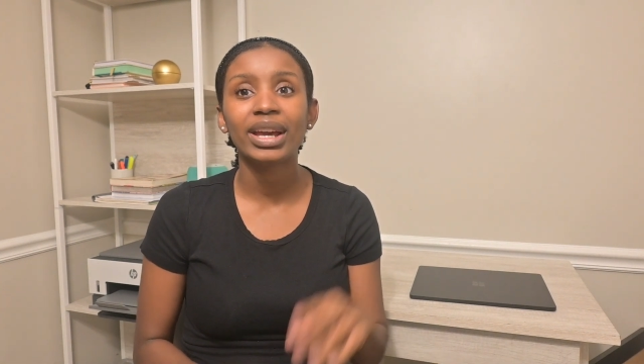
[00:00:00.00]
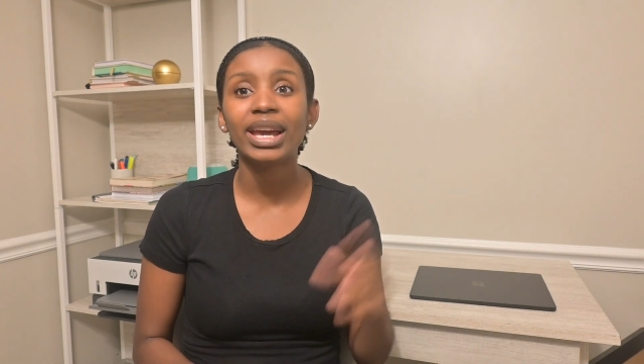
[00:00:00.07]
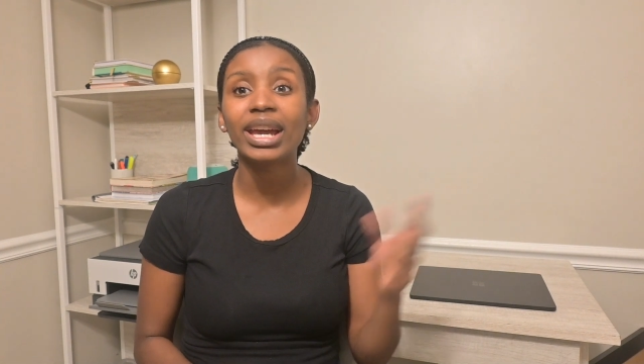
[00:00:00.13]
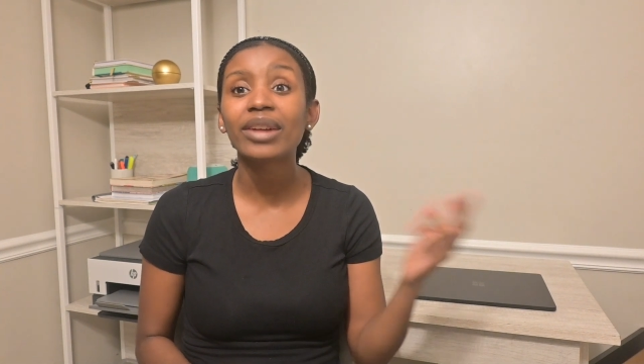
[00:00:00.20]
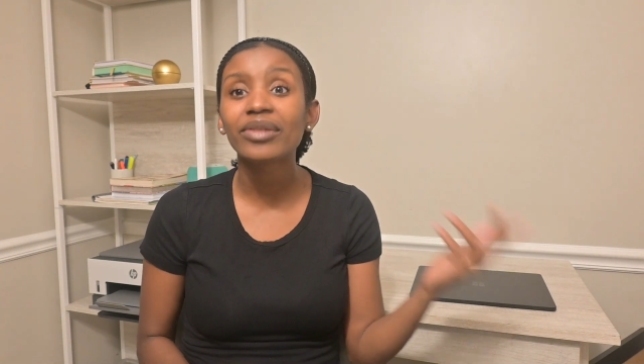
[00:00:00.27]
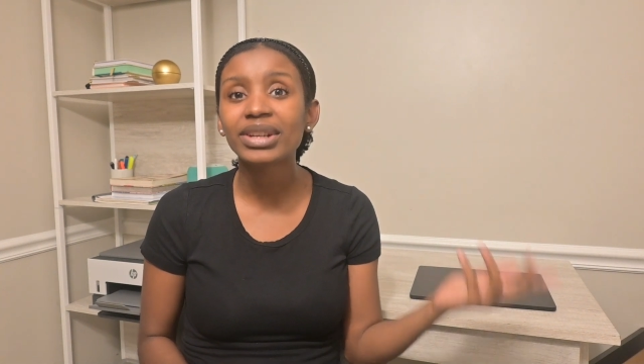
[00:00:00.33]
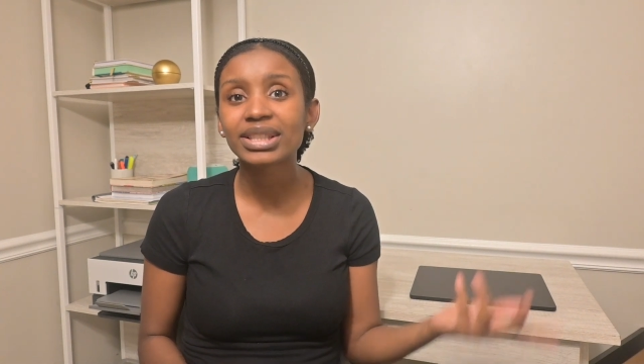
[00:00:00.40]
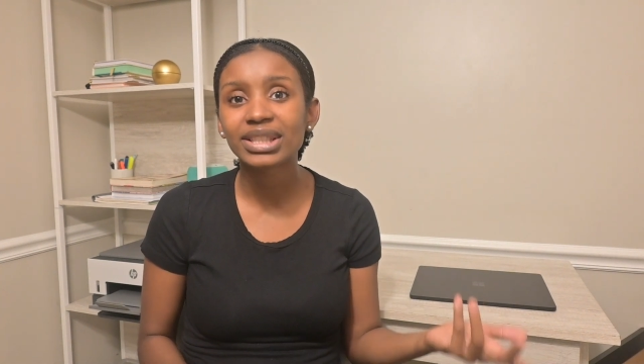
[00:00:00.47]

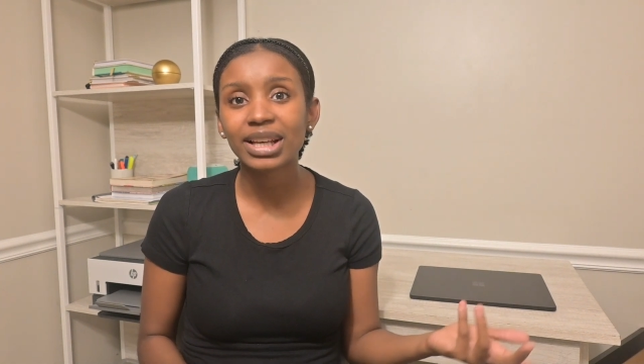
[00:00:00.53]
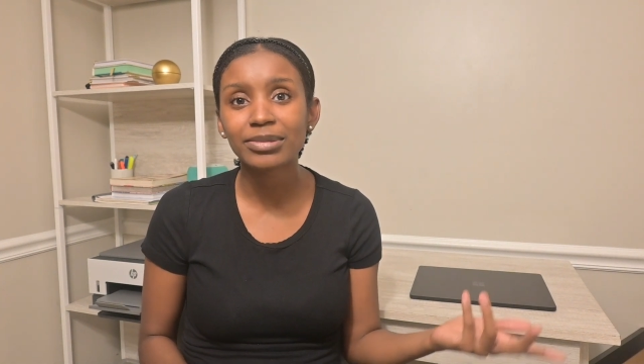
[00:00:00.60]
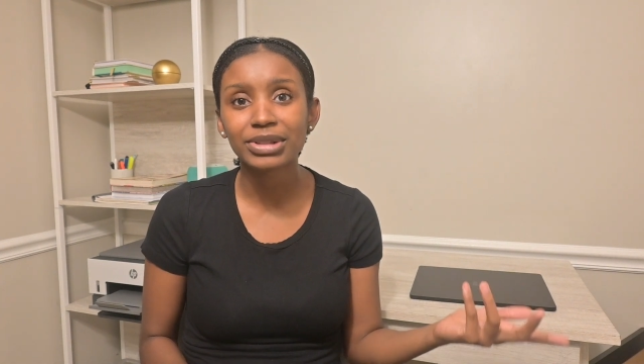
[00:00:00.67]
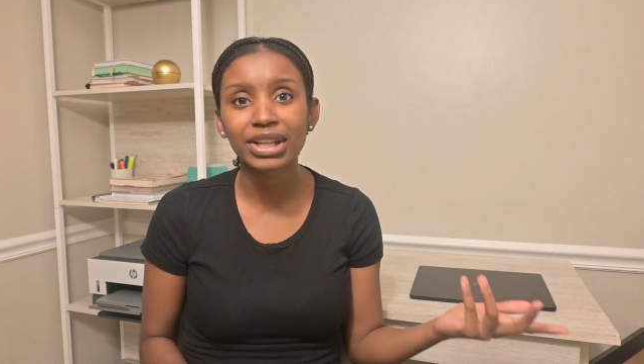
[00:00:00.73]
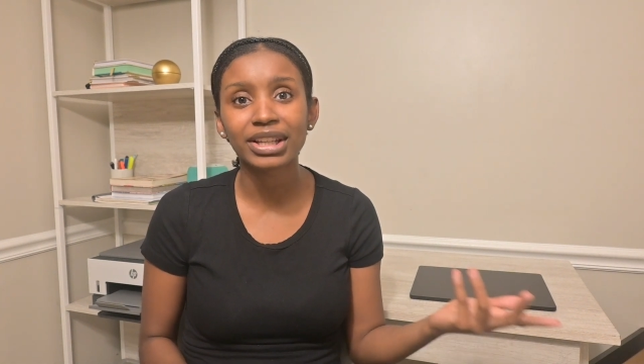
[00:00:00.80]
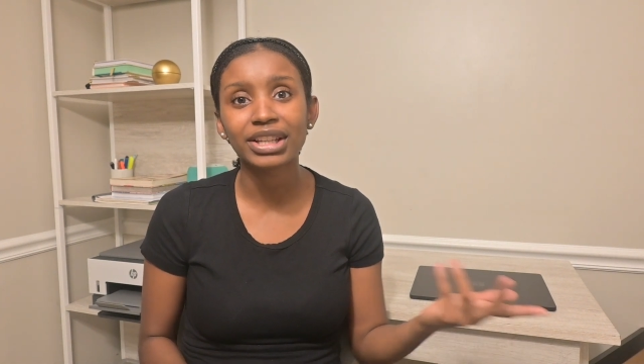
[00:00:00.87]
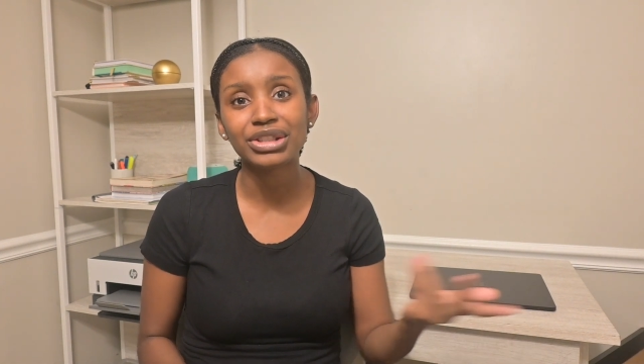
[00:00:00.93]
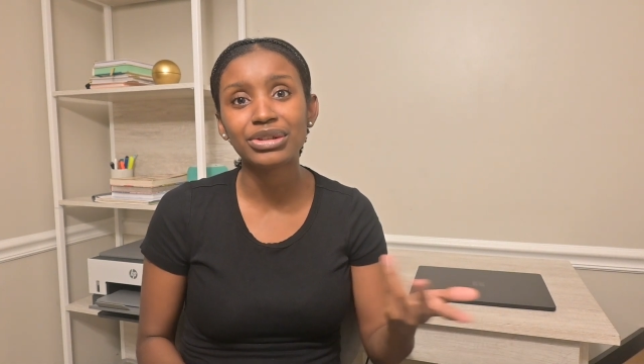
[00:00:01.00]
every
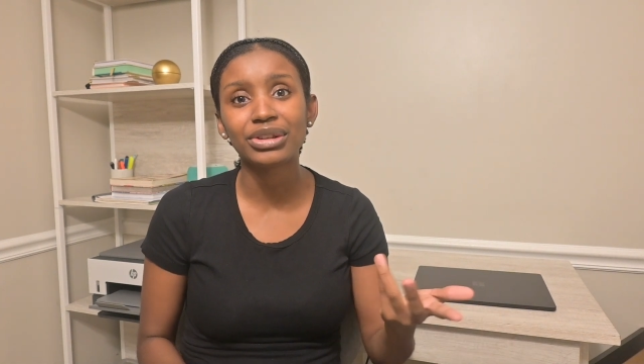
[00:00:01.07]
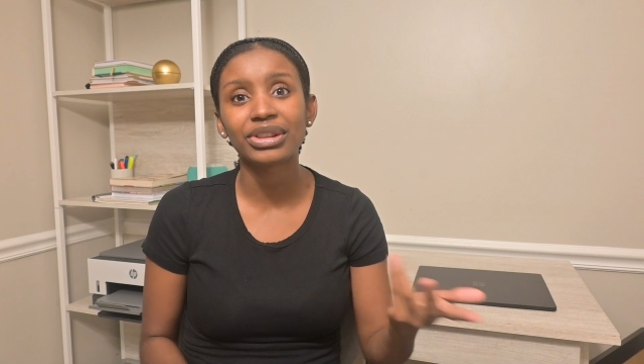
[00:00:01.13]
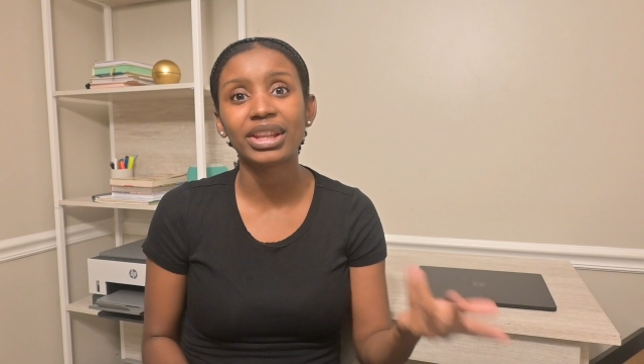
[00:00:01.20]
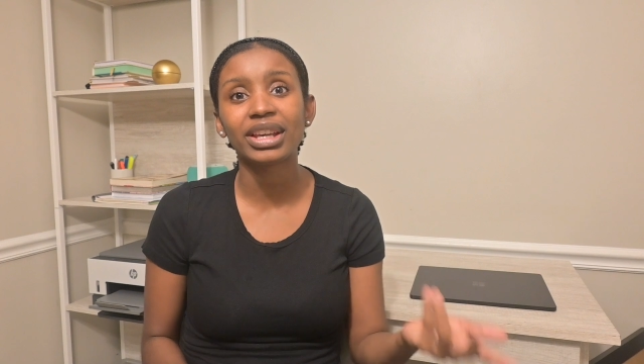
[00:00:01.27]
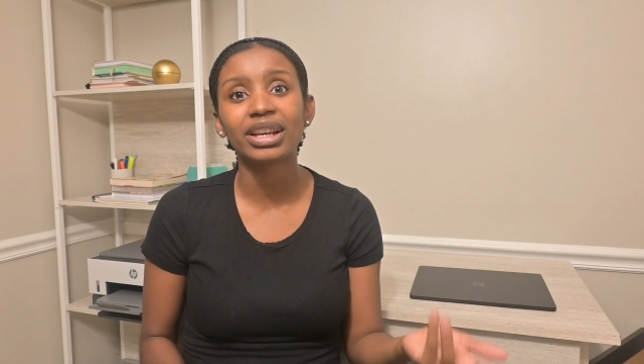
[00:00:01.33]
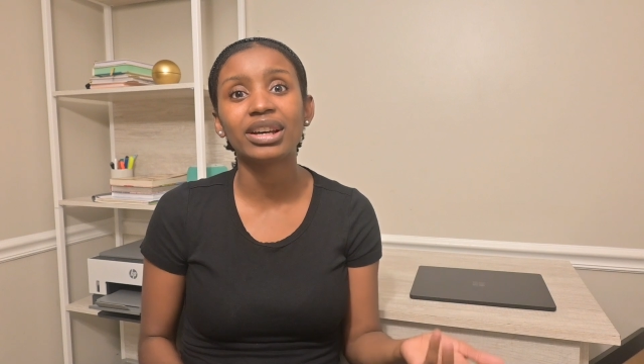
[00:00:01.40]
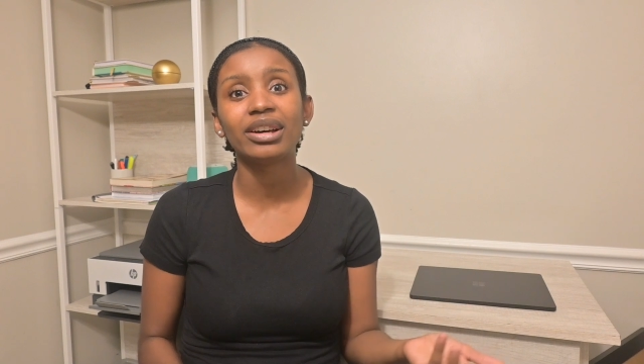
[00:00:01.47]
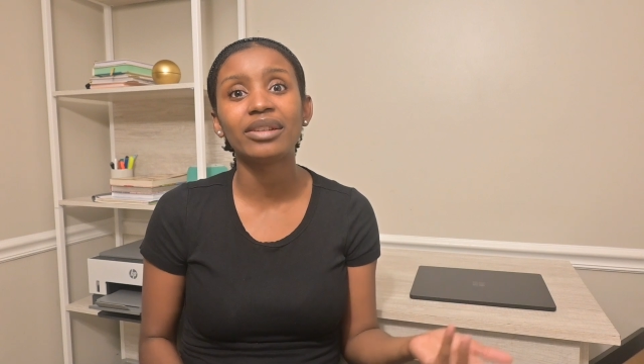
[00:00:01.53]
subject that you can
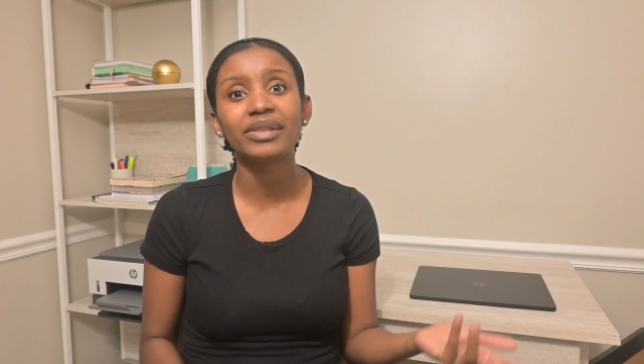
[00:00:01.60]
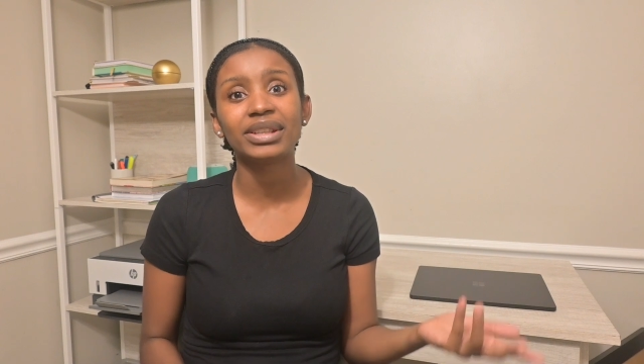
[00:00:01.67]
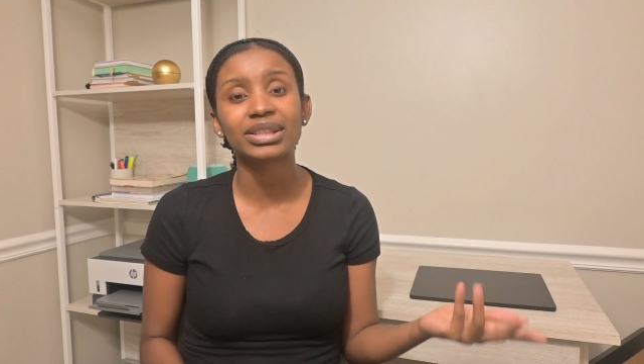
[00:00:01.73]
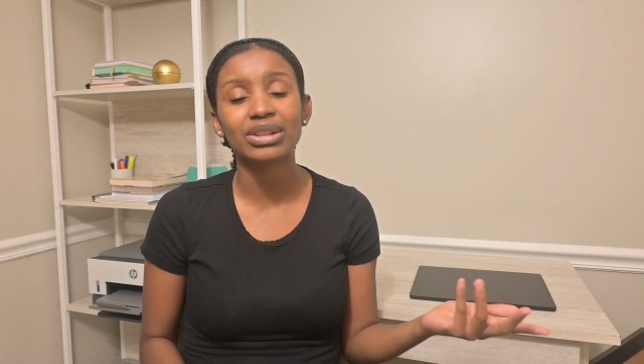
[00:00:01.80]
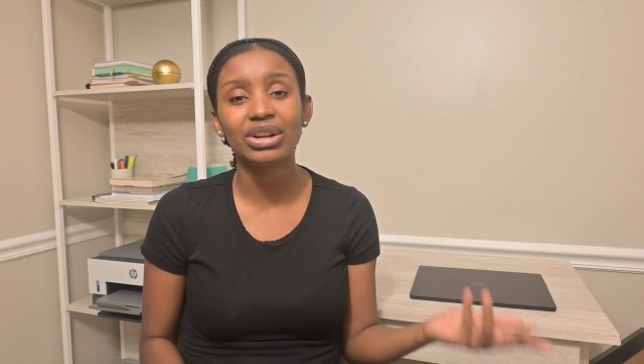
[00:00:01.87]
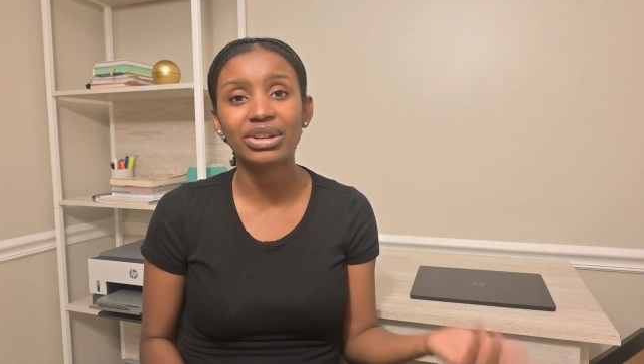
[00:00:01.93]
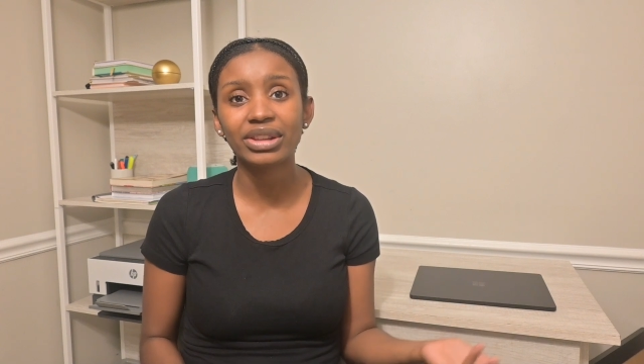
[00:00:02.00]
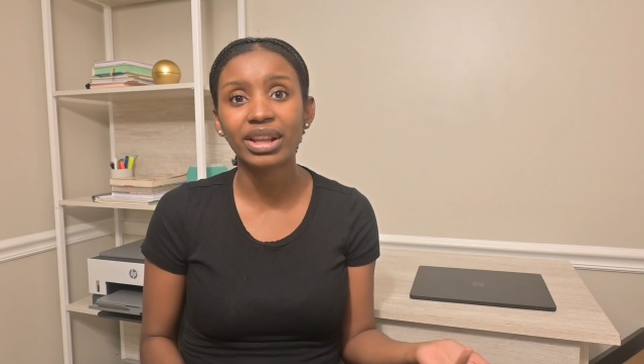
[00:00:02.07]
think of is
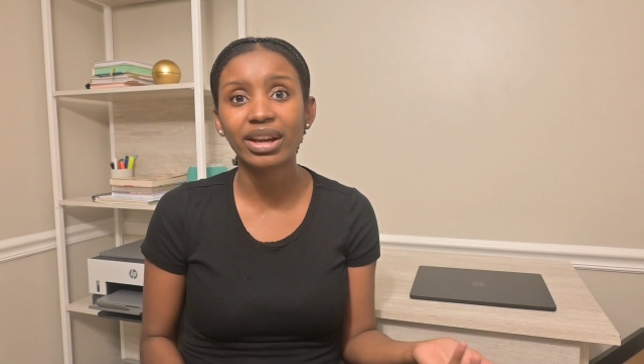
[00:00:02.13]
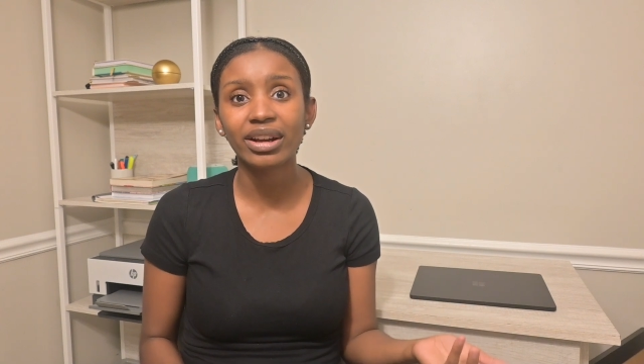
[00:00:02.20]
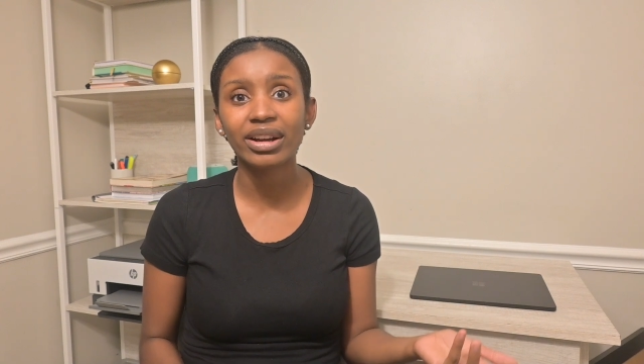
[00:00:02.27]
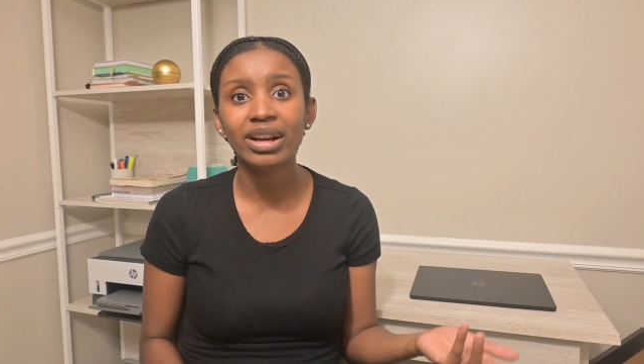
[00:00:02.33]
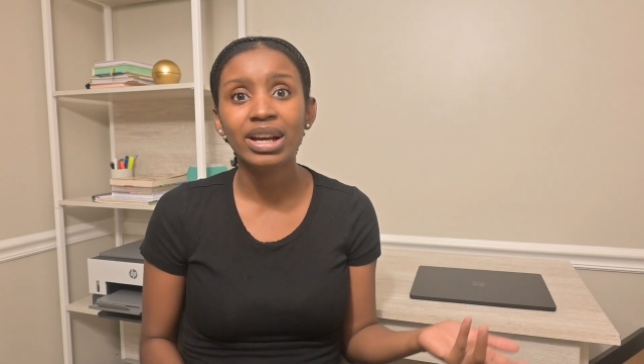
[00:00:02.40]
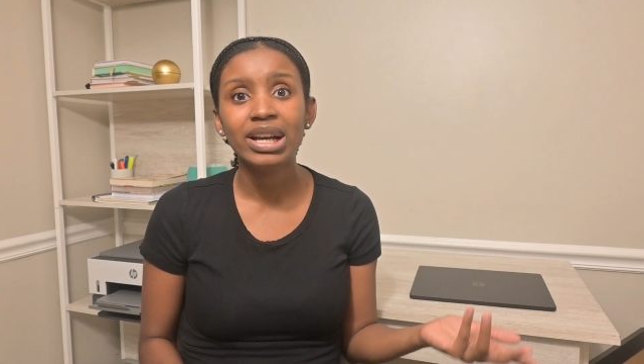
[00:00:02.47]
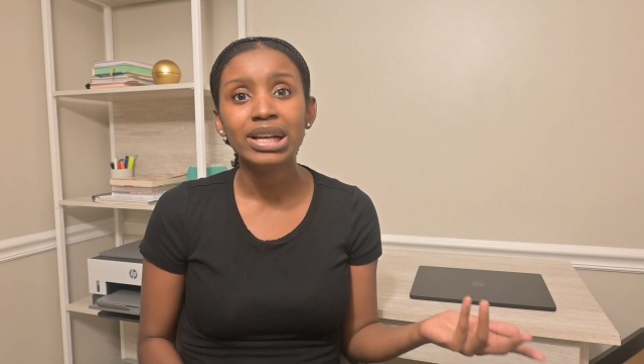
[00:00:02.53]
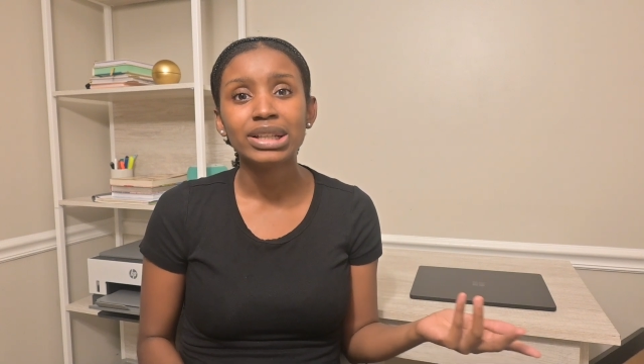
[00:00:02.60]
on there